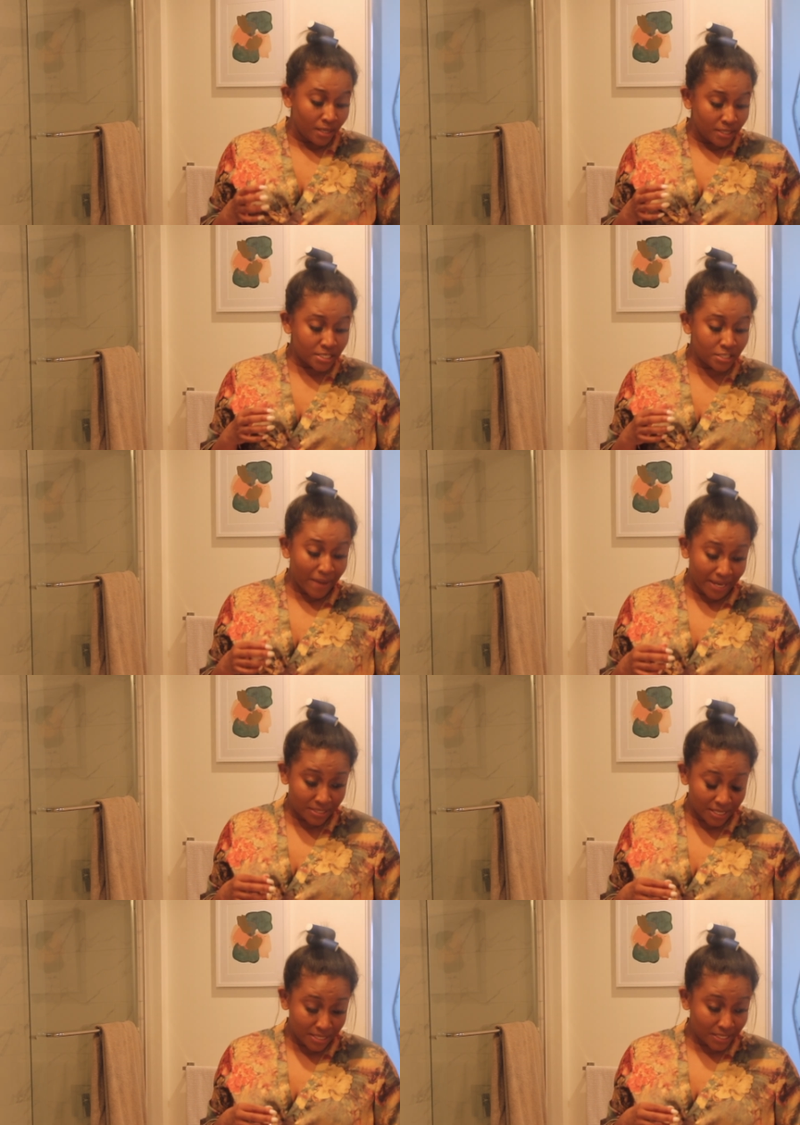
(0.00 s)

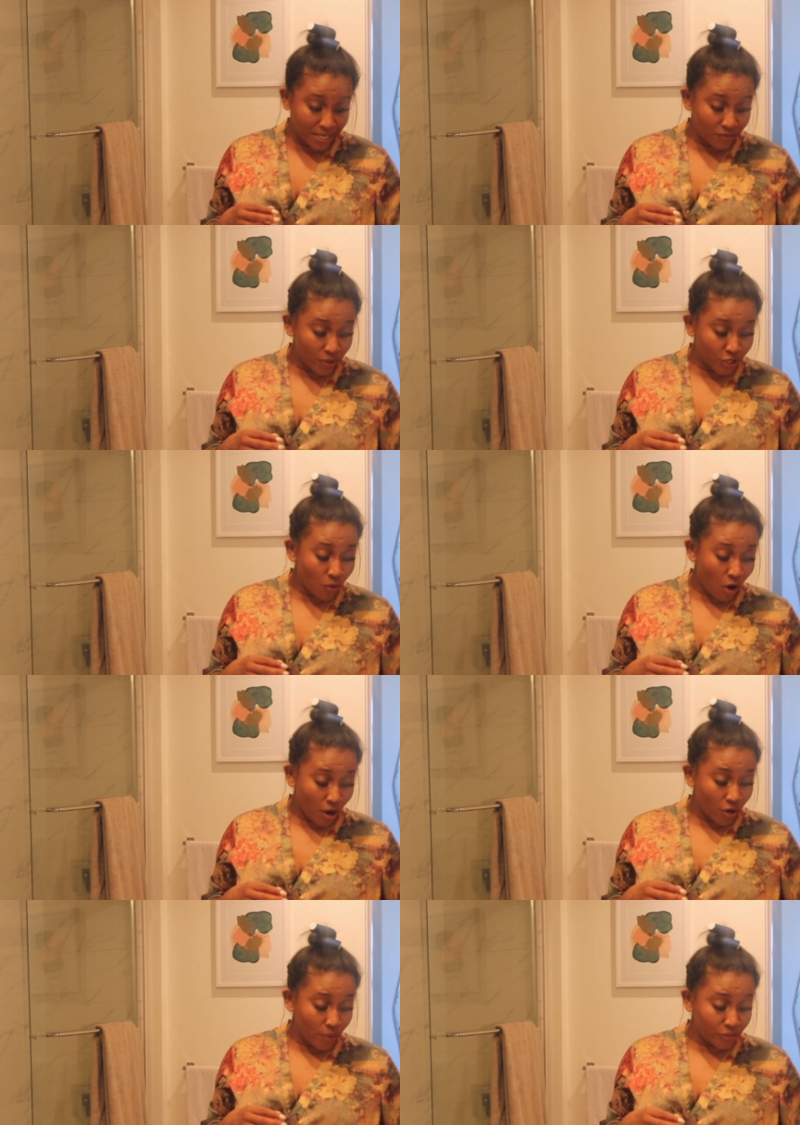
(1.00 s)
spaces, even when you
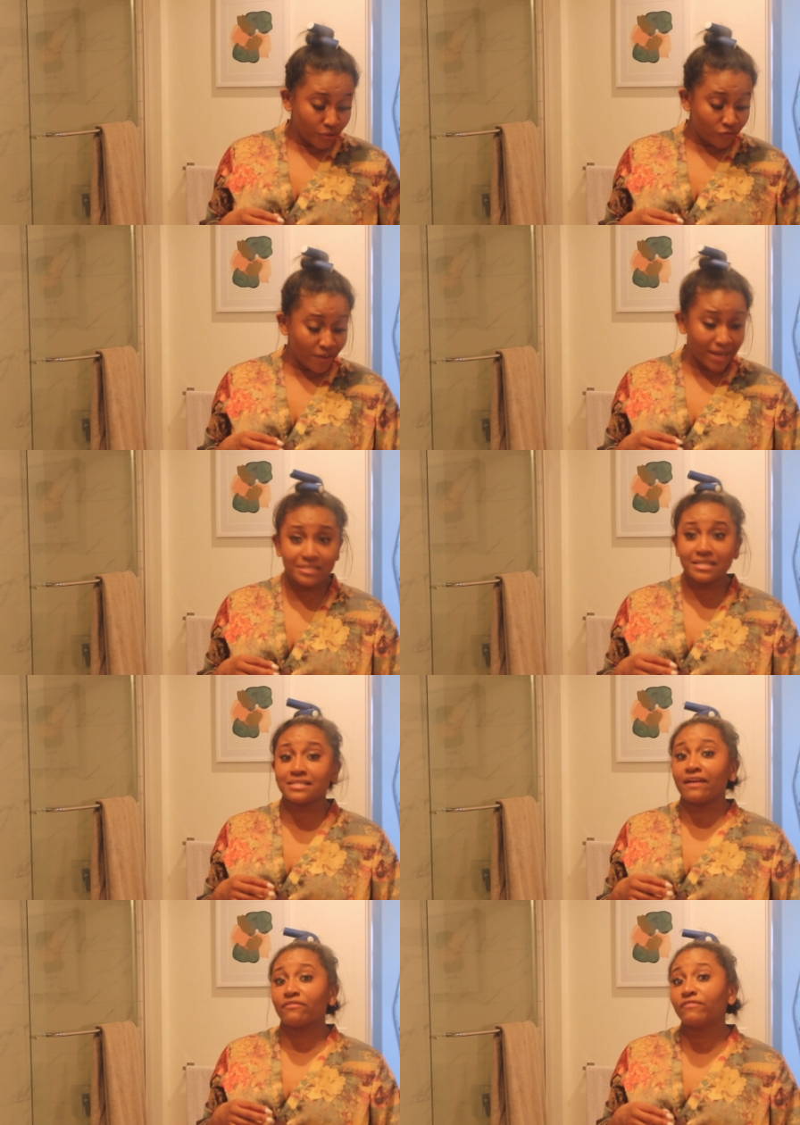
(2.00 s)
are going through phases
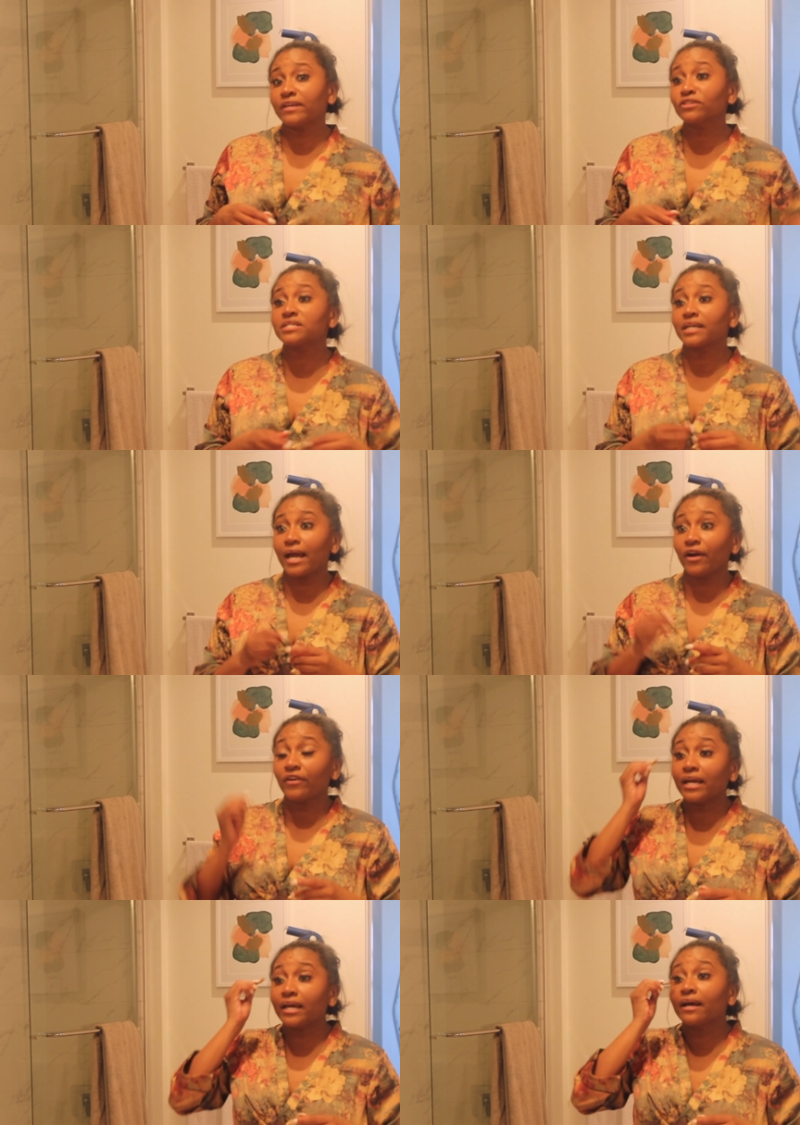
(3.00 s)
that feel
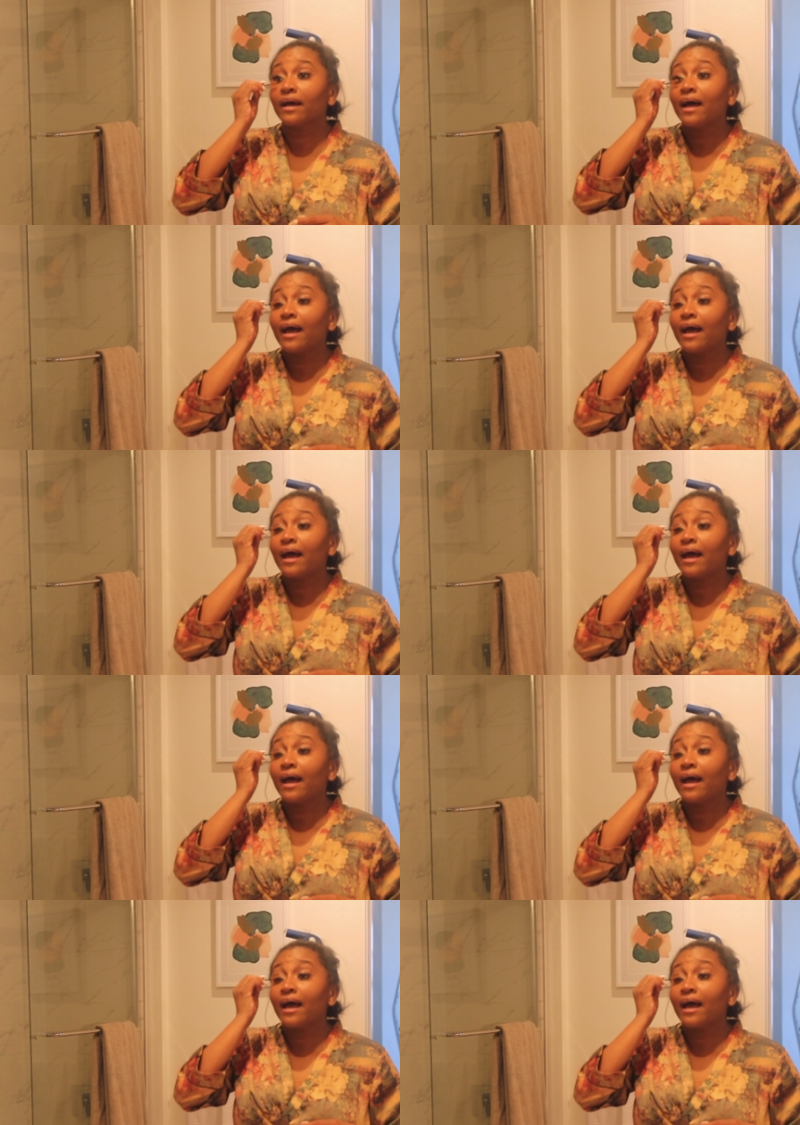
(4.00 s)
scary